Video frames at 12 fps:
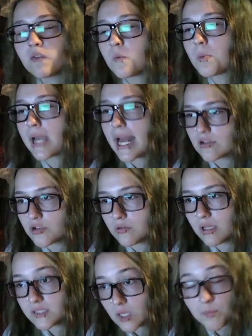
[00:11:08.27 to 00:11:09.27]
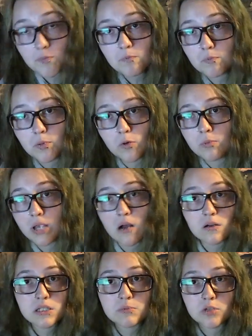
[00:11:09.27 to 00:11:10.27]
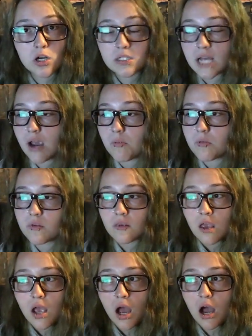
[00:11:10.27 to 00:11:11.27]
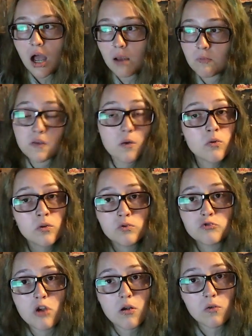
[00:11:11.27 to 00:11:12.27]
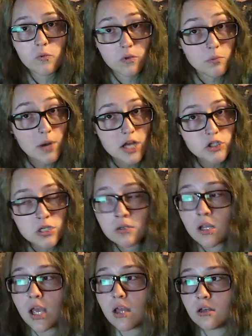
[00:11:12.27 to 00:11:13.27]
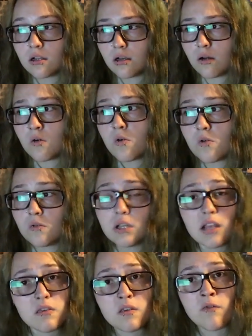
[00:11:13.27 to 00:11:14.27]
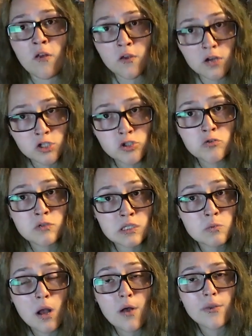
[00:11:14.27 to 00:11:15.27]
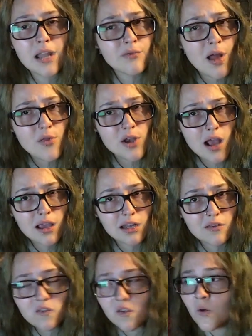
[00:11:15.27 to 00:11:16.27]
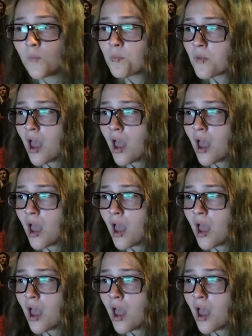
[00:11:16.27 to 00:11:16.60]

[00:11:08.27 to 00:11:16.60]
Supernatural has helped pull me out of some dark times. I am someone who struggles with depression and a whole list of other issues as well that I'd rather not get into.